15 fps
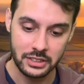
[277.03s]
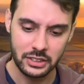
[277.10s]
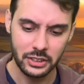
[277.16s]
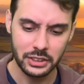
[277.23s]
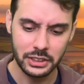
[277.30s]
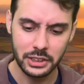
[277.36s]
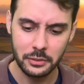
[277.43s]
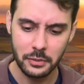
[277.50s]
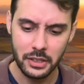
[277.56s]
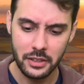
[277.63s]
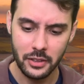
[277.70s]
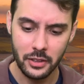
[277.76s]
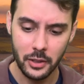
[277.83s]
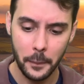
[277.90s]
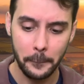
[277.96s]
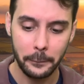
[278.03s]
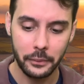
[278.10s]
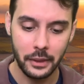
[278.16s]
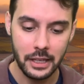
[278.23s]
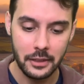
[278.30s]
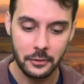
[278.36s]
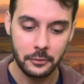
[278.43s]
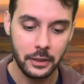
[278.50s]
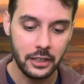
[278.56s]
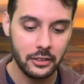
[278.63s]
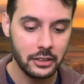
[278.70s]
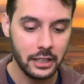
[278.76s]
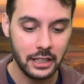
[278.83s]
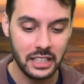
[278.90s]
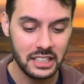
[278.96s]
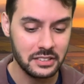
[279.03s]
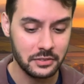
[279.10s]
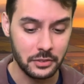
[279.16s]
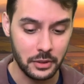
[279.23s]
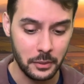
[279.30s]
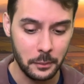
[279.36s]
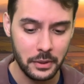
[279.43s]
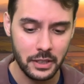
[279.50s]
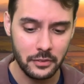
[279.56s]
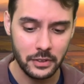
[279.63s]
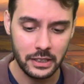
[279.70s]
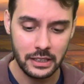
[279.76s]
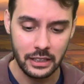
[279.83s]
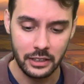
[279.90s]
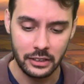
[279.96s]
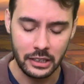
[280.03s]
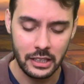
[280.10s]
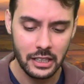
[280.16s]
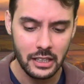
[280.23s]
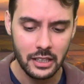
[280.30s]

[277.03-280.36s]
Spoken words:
searching with her bright round eyes for a bit of a carrot,